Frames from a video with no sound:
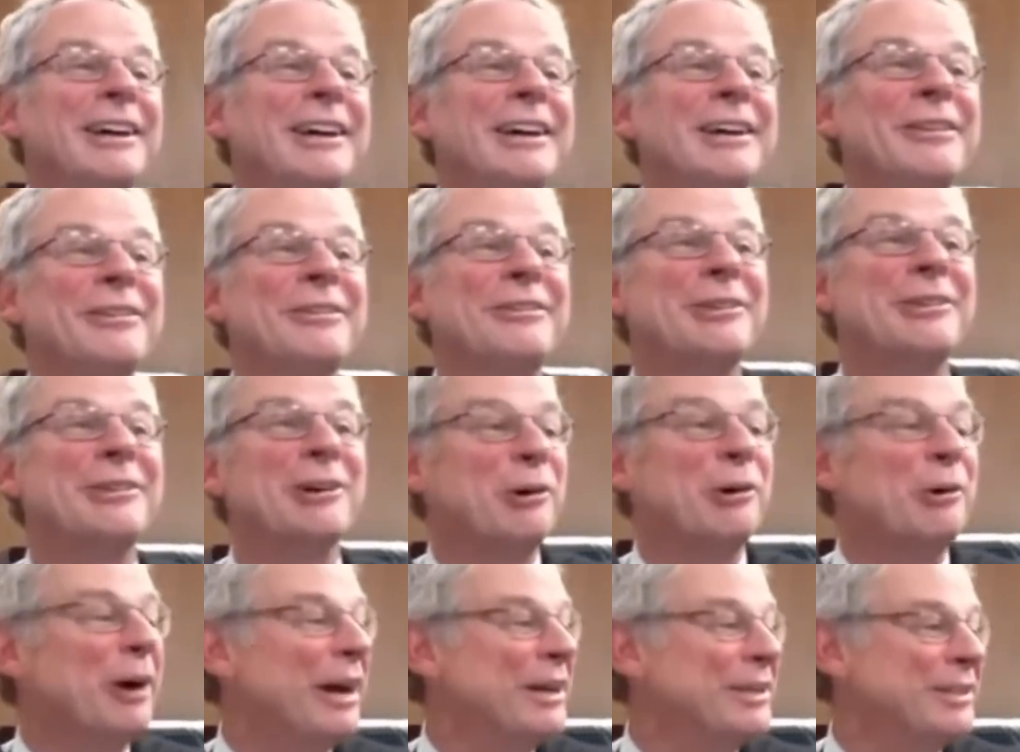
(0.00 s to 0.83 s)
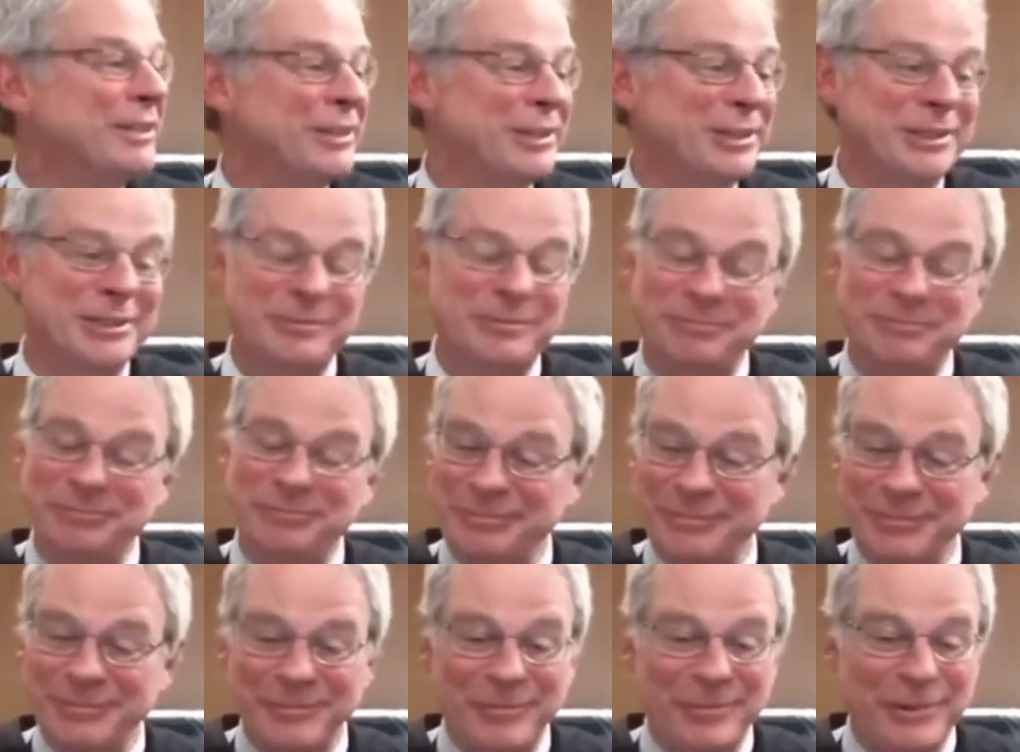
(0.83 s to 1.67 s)
And so I just,
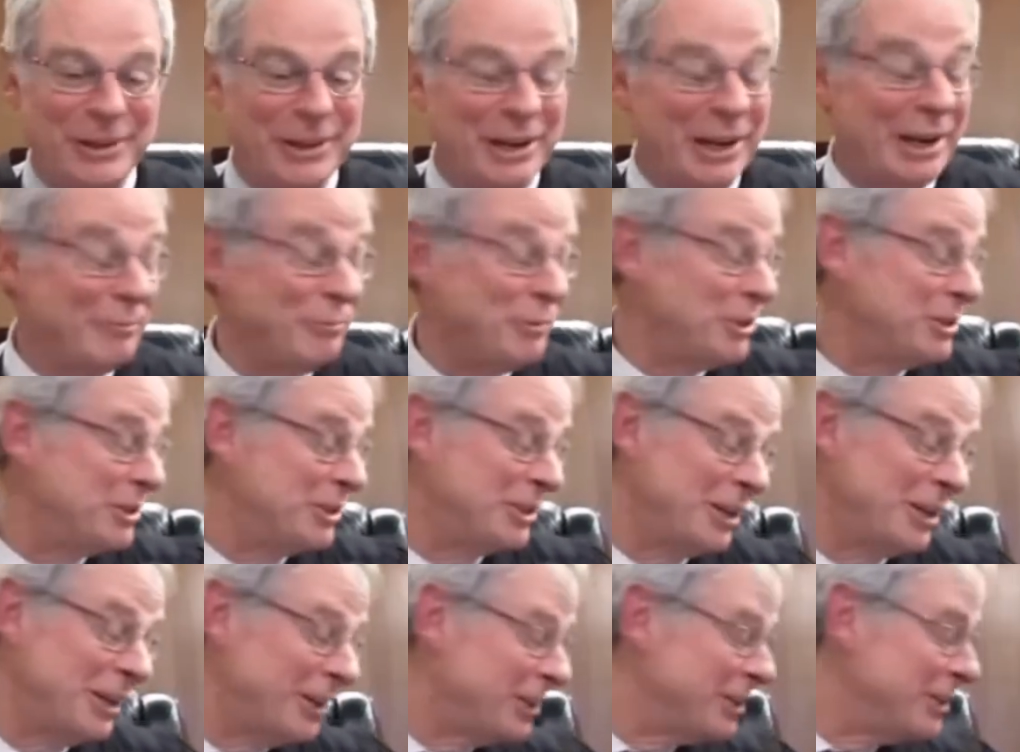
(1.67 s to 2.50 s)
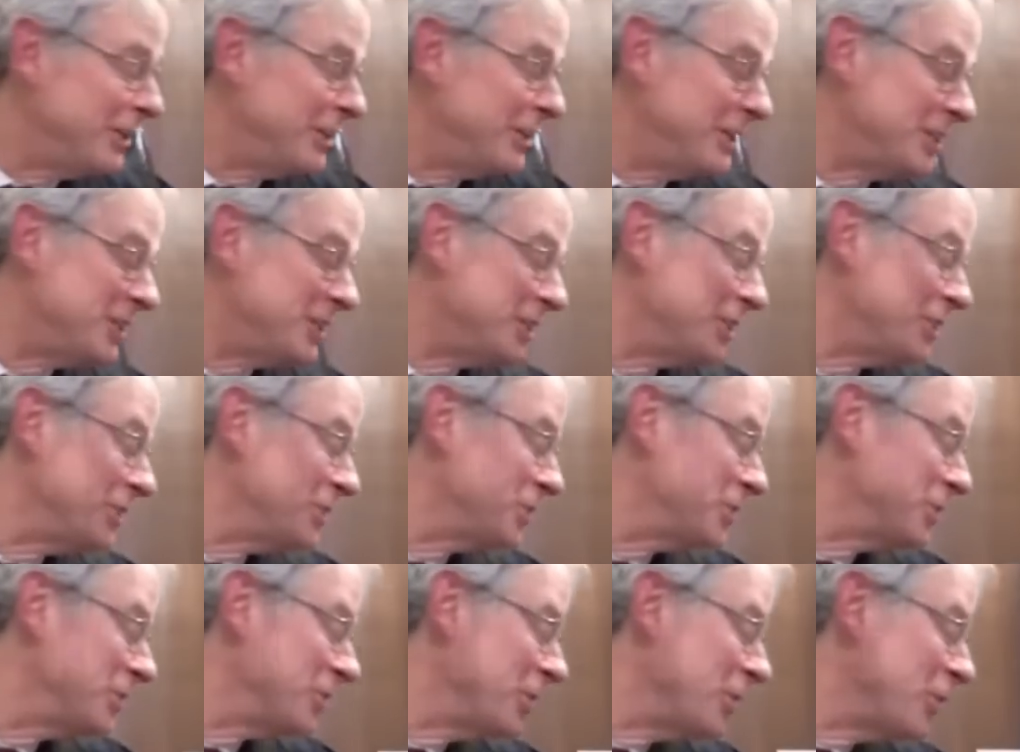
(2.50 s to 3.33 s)
I'm just telling you this,
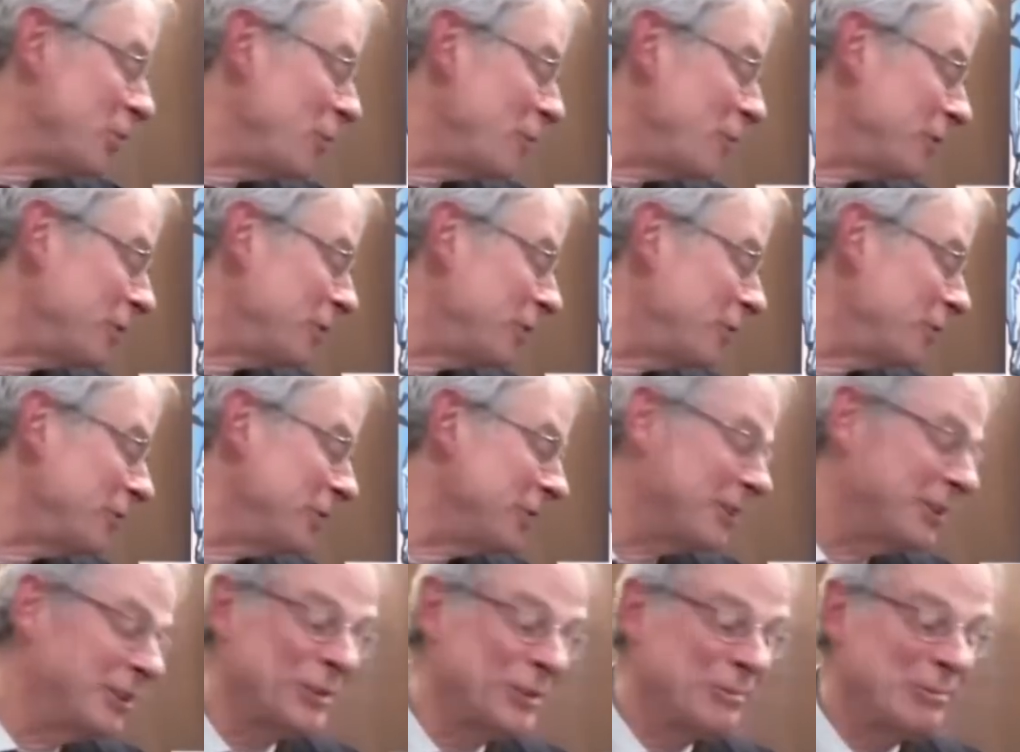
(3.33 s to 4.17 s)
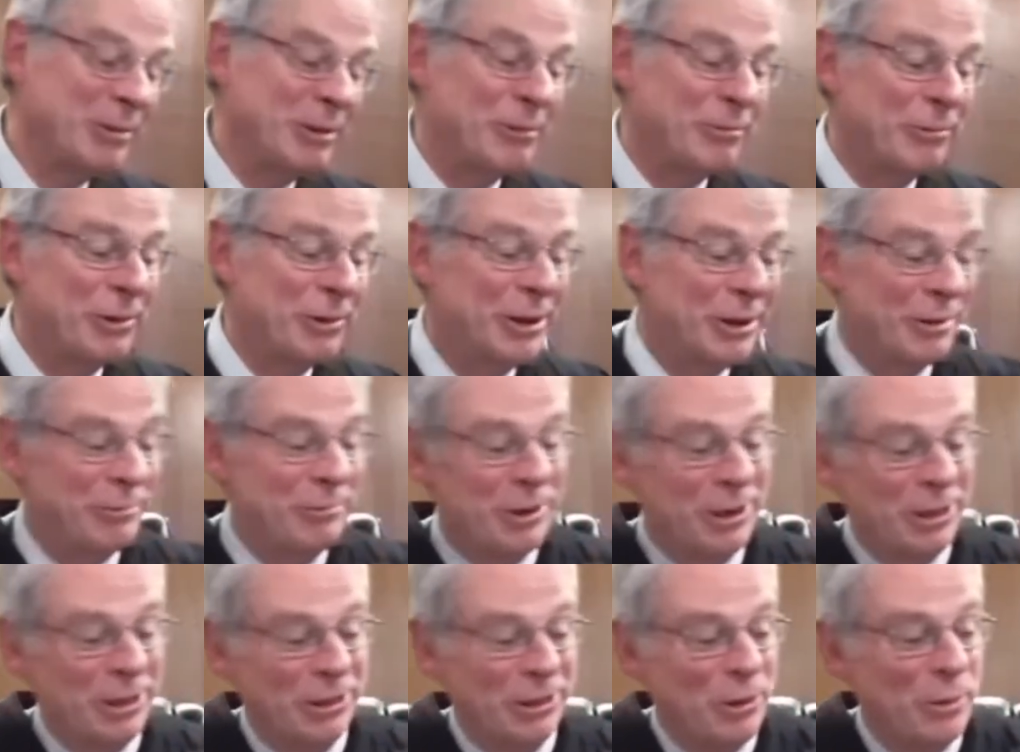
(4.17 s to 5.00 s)
just so you hope you go into this with, with,
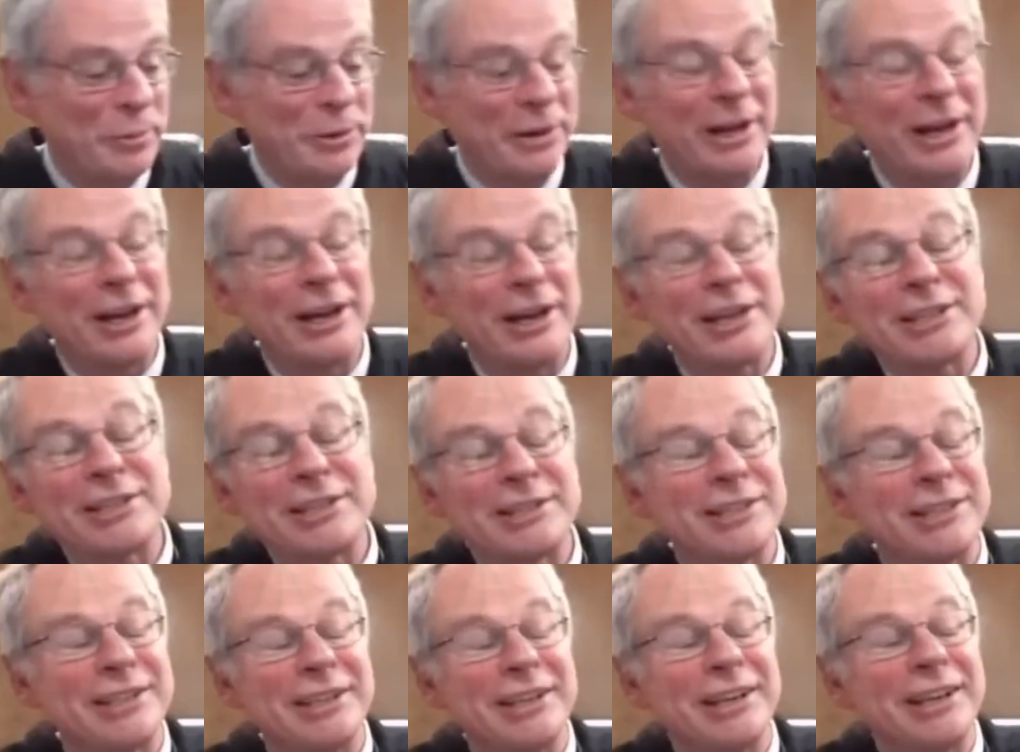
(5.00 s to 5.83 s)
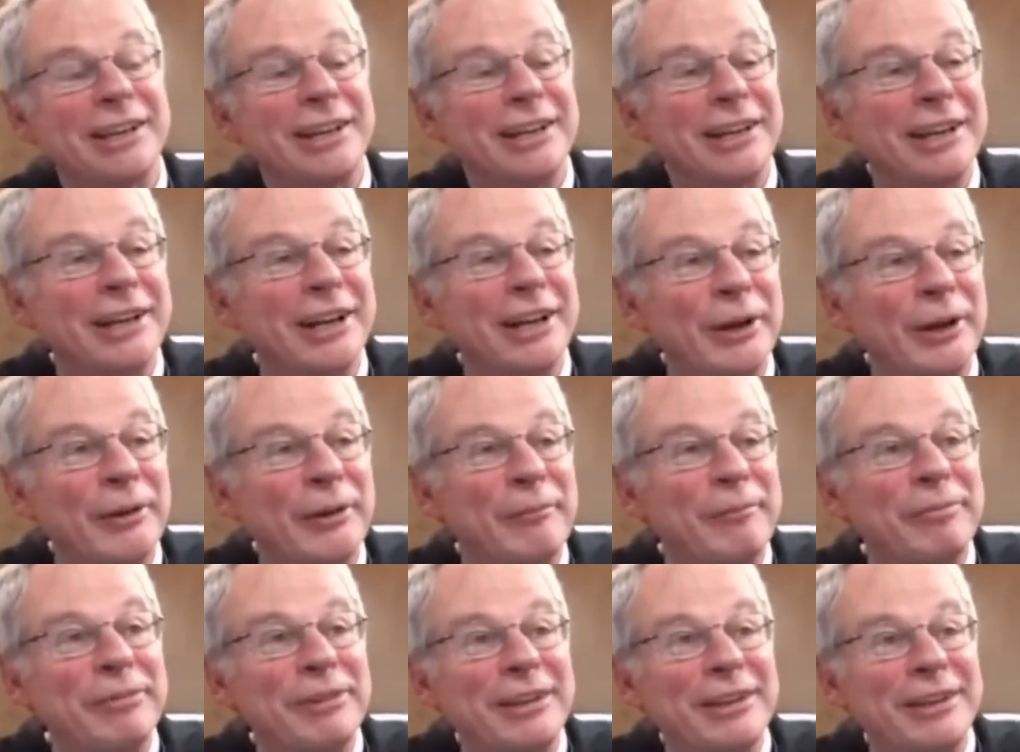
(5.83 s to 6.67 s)
with open eyes and, uh, um,